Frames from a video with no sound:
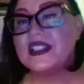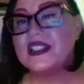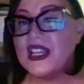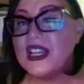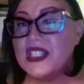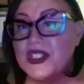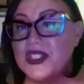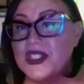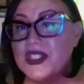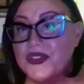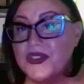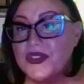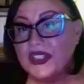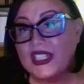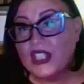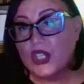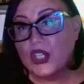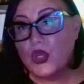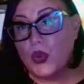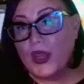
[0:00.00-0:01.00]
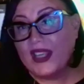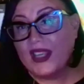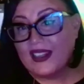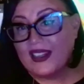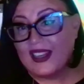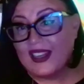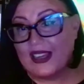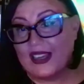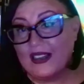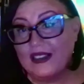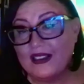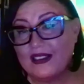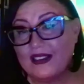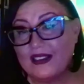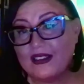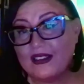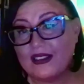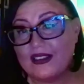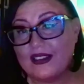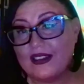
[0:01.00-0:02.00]
it does feel like a quickening
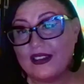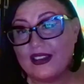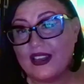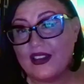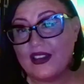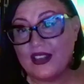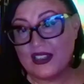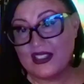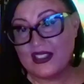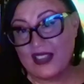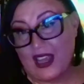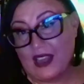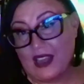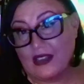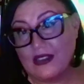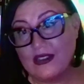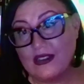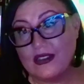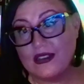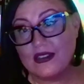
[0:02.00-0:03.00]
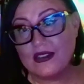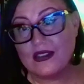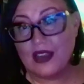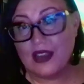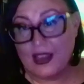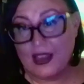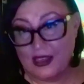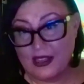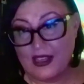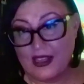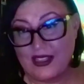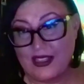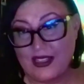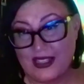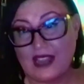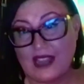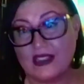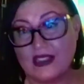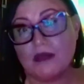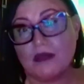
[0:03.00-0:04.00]
in a sense. And is
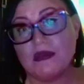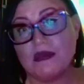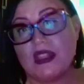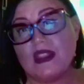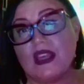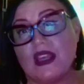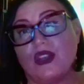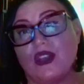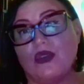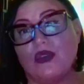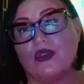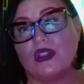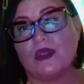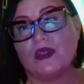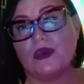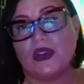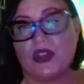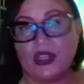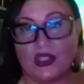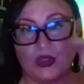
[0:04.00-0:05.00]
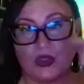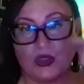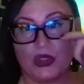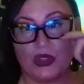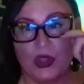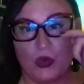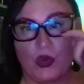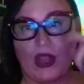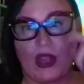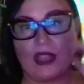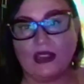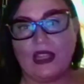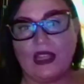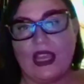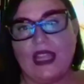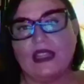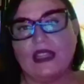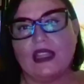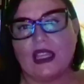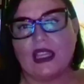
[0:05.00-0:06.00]
that something that you experience with the white
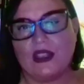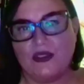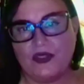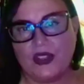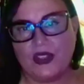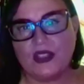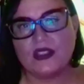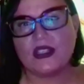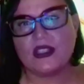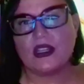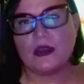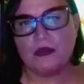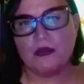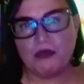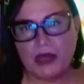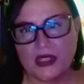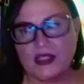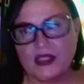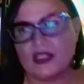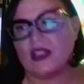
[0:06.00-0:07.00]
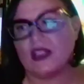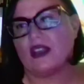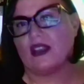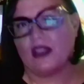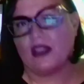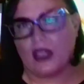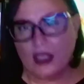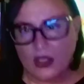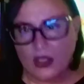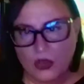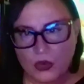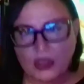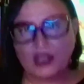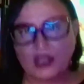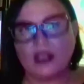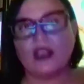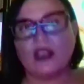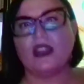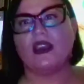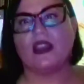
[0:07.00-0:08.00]
light? Like it feels like a buzzing and like a
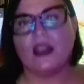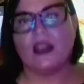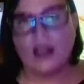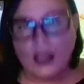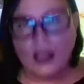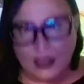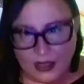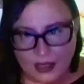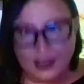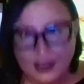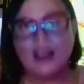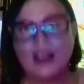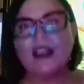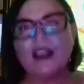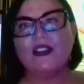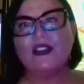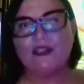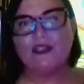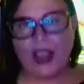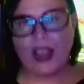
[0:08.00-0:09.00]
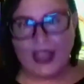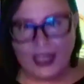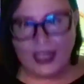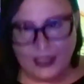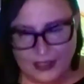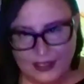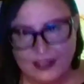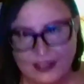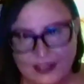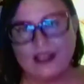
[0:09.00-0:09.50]
quickening and like a, right?